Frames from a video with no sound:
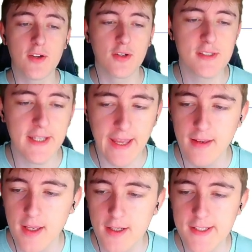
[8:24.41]
Because again,
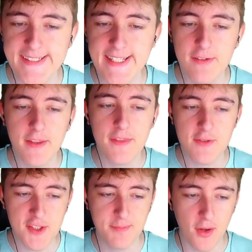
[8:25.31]
considering the
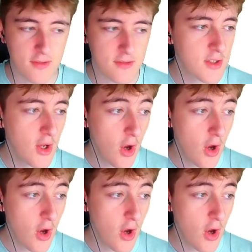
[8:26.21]
response